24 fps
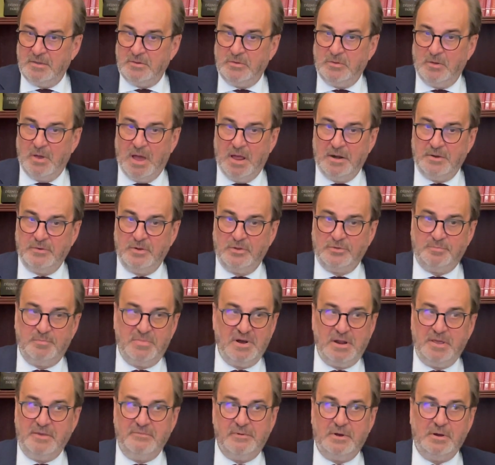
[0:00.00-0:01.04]
you are not
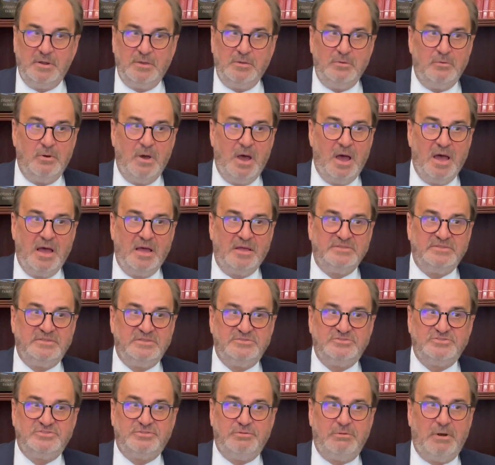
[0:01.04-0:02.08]
believer, you are
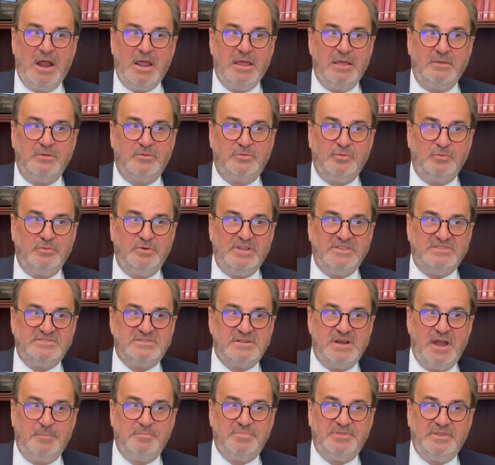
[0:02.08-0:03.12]
trying to
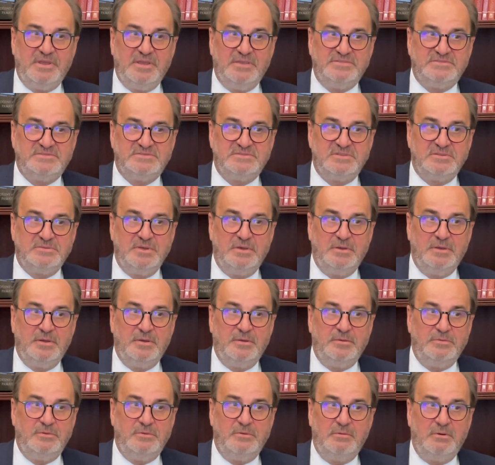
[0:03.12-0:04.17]
disrupt this
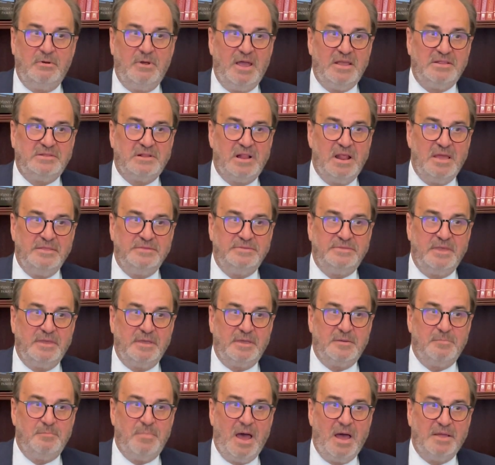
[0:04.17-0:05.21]

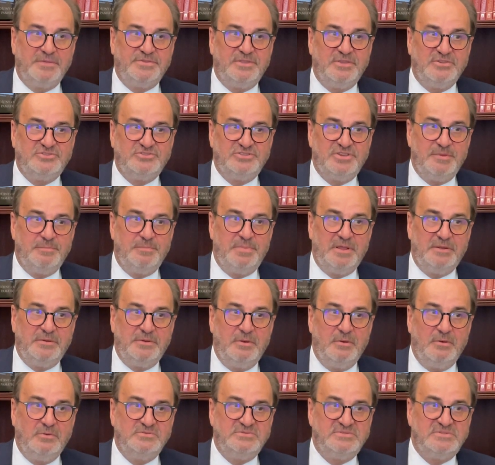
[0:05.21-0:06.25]
Euro-Atlantic partnership and
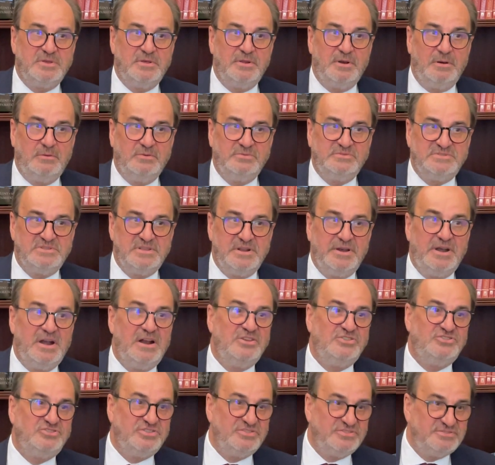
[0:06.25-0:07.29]
those close
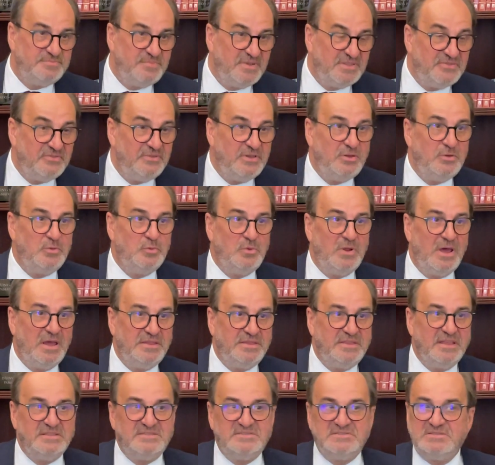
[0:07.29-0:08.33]
relations between the
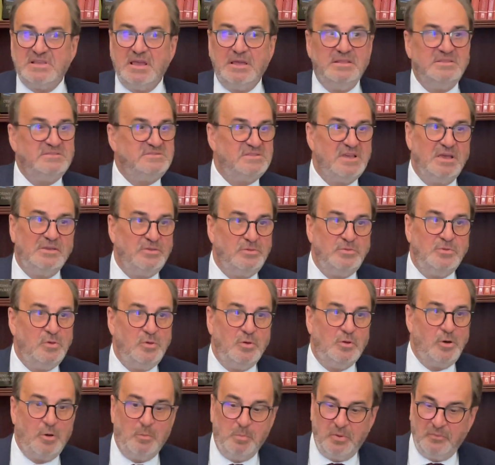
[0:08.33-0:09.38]
United States and
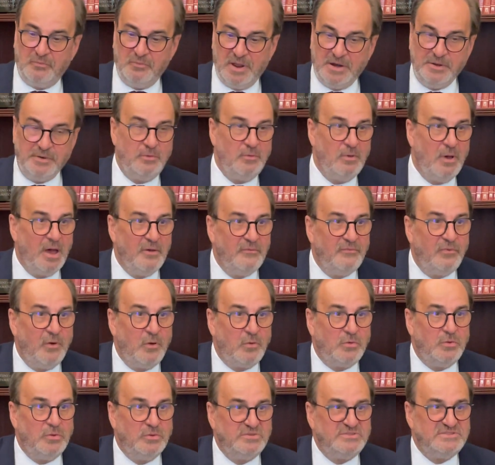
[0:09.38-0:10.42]
Europe, when you are
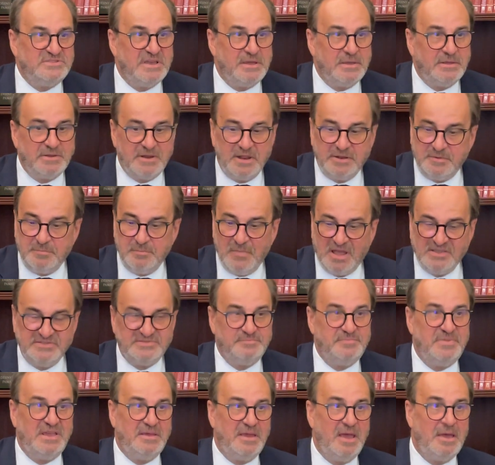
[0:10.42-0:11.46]
focusing that
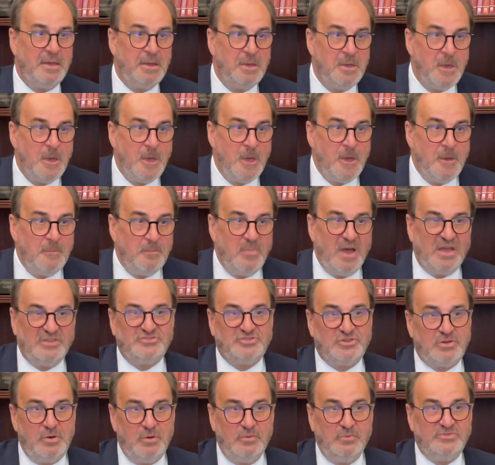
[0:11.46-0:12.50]
must be a
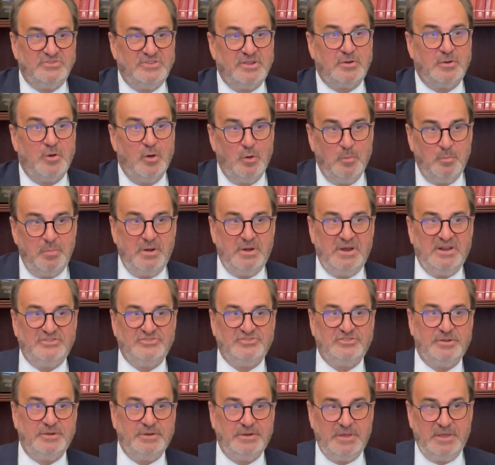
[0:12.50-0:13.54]
much closer
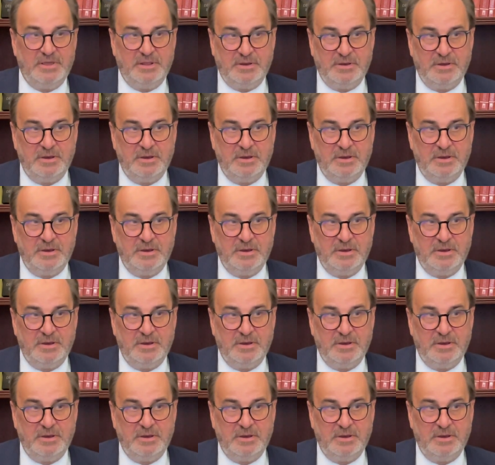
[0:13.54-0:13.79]
cooperation